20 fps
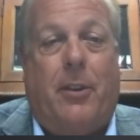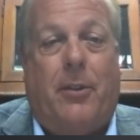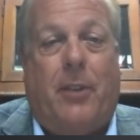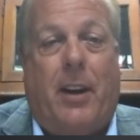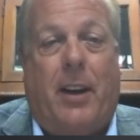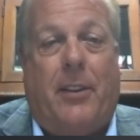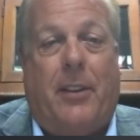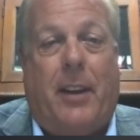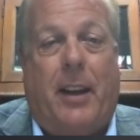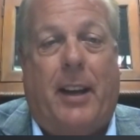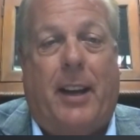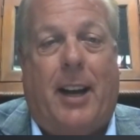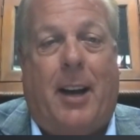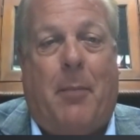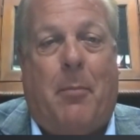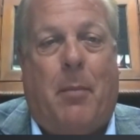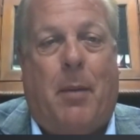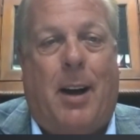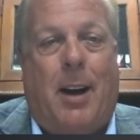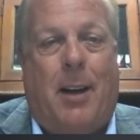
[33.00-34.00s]
I think
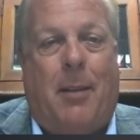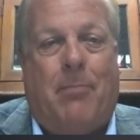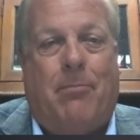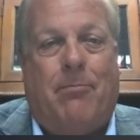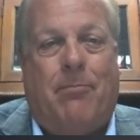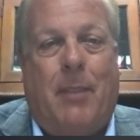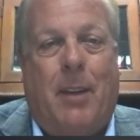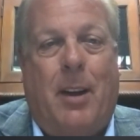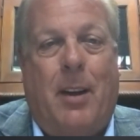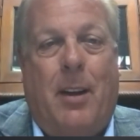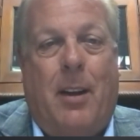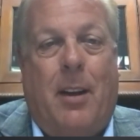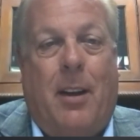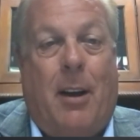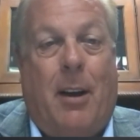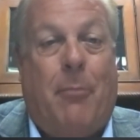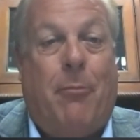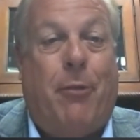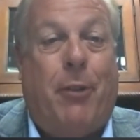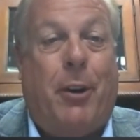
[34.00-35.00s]
I'm I'm
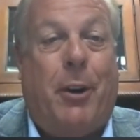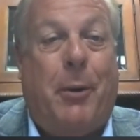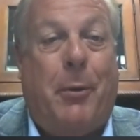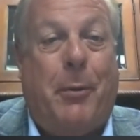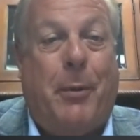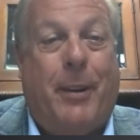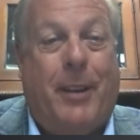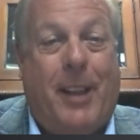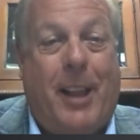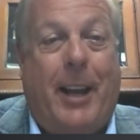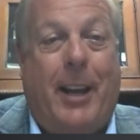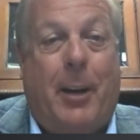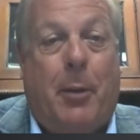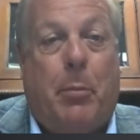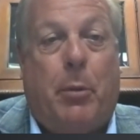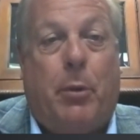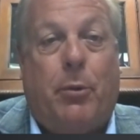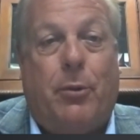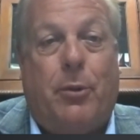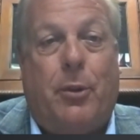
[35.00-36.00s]
I'm very
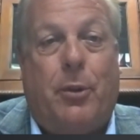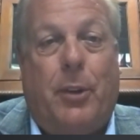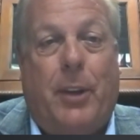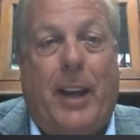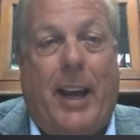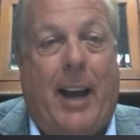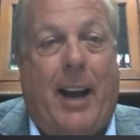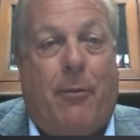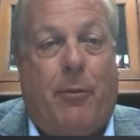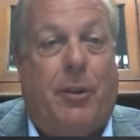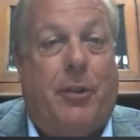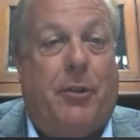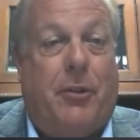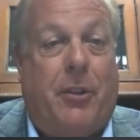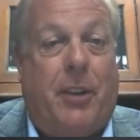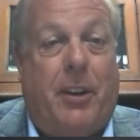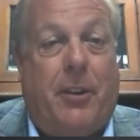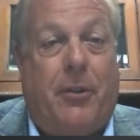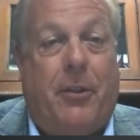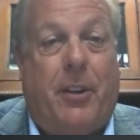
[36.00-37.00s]
relatable to the average
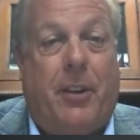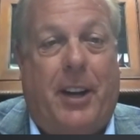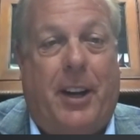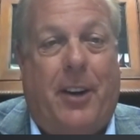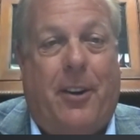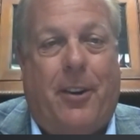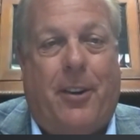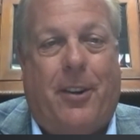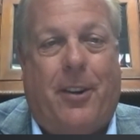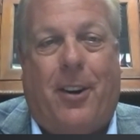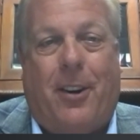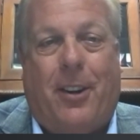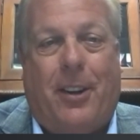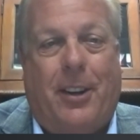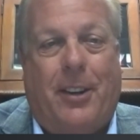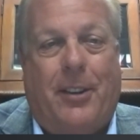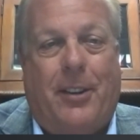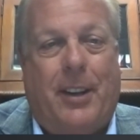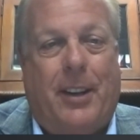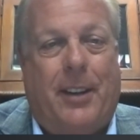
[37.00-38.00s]
citizen here in
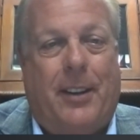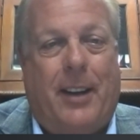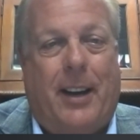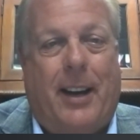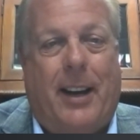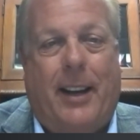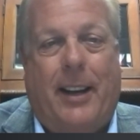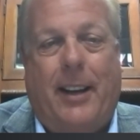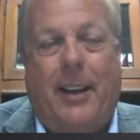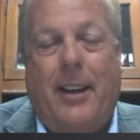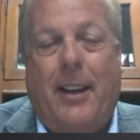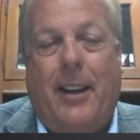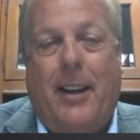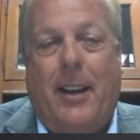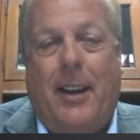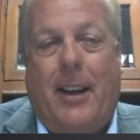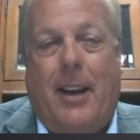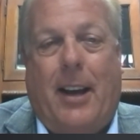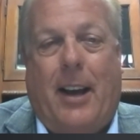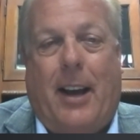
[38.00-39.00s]
Arlington. I
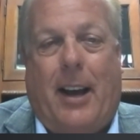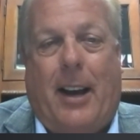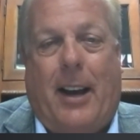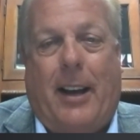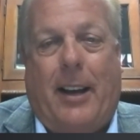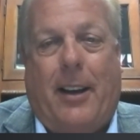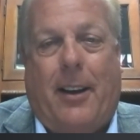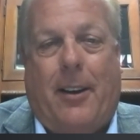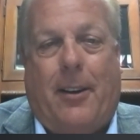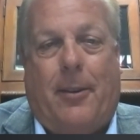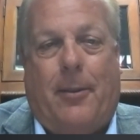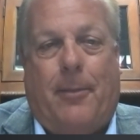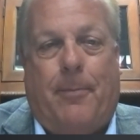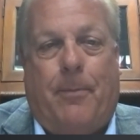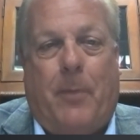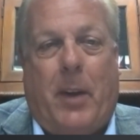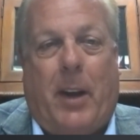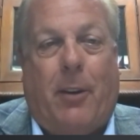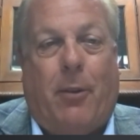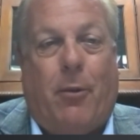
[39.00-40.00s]
I
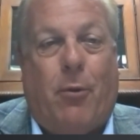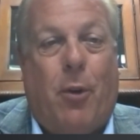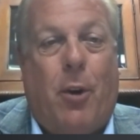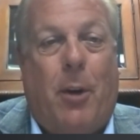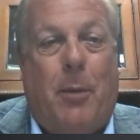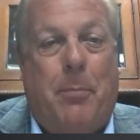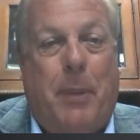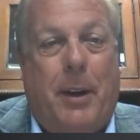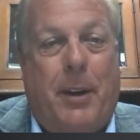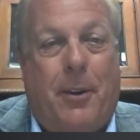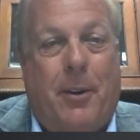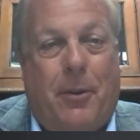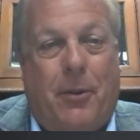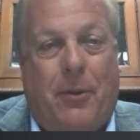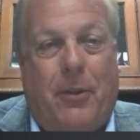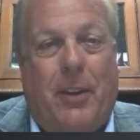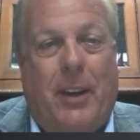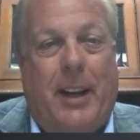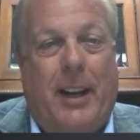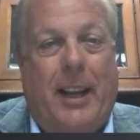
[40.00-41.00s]
um, I grew up inner
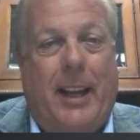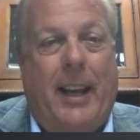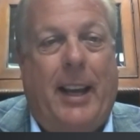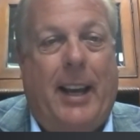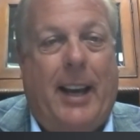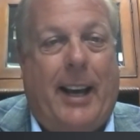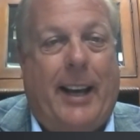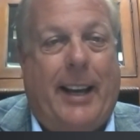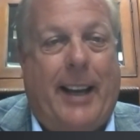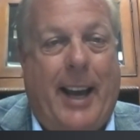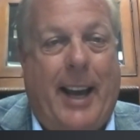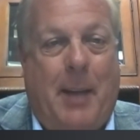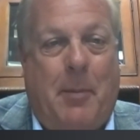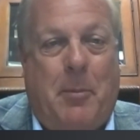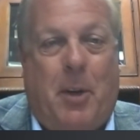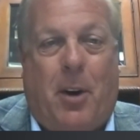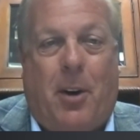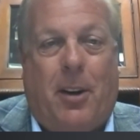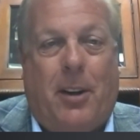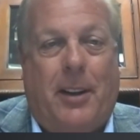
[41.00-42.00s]
city. I came
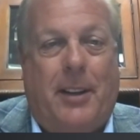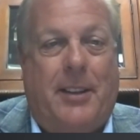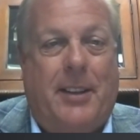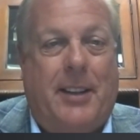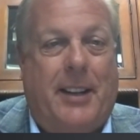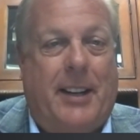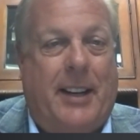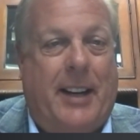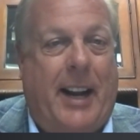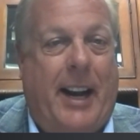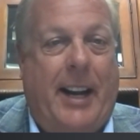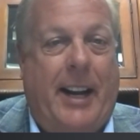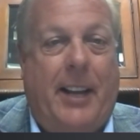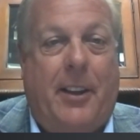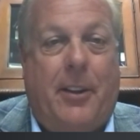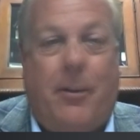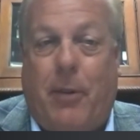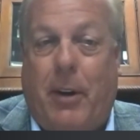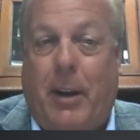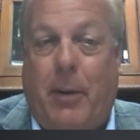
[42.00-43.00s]
to Arlington in
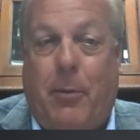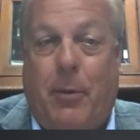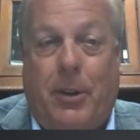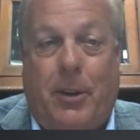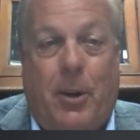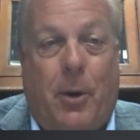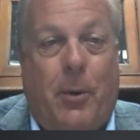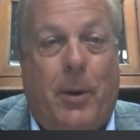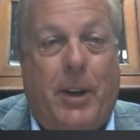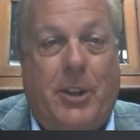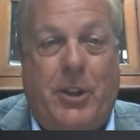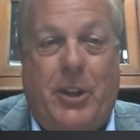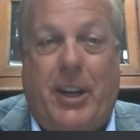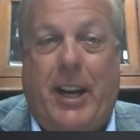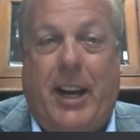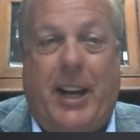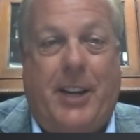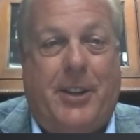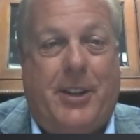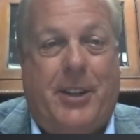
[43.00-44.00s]
'83 with no
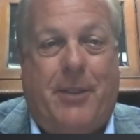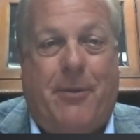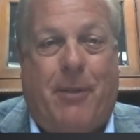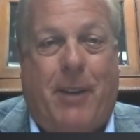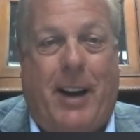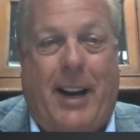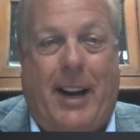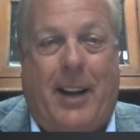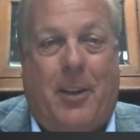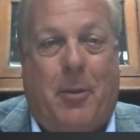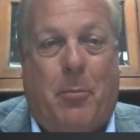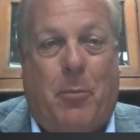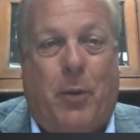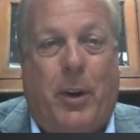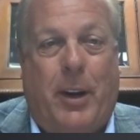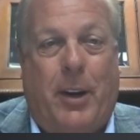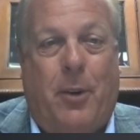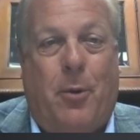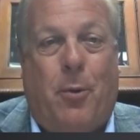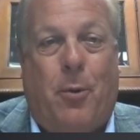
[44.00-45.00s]
education, right out of the
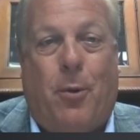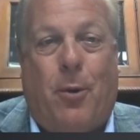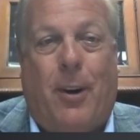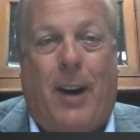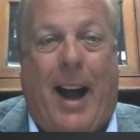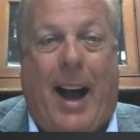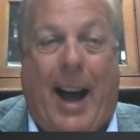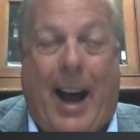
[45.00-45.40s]
Marine Corps.